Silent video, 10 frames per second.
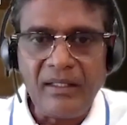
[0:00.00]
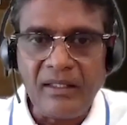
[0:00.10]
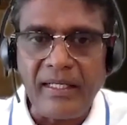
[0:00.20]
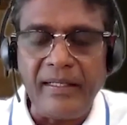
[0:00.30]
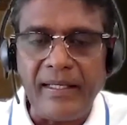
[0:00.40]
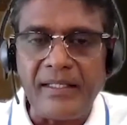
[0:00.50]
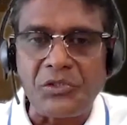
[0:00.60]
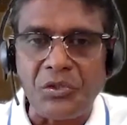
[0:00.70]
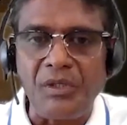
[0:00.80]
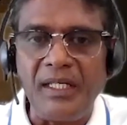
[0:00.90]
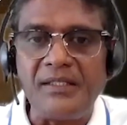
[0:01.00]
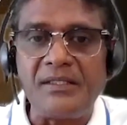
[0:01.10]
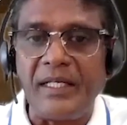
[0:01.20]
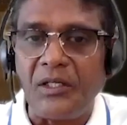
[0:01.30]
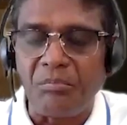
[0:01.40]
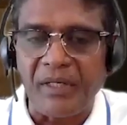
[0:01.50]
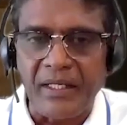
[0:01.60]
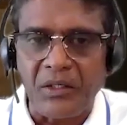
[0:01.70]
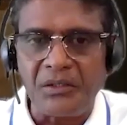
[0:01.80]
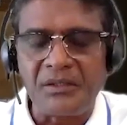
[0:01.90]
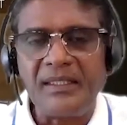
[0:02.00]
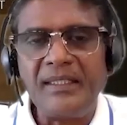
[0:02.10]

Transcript: the India story is yet to play out.